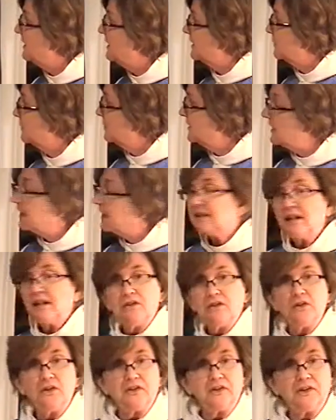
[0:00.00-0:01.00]
completely
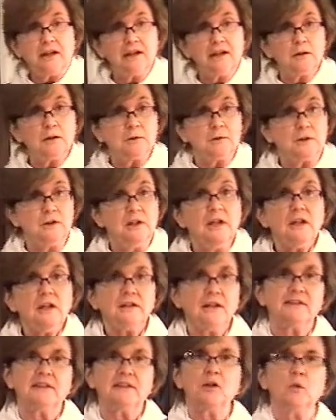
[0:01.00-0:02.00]
understandable,
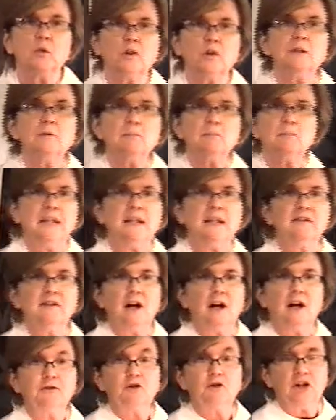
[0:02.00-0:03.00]
that there wouldn't be enough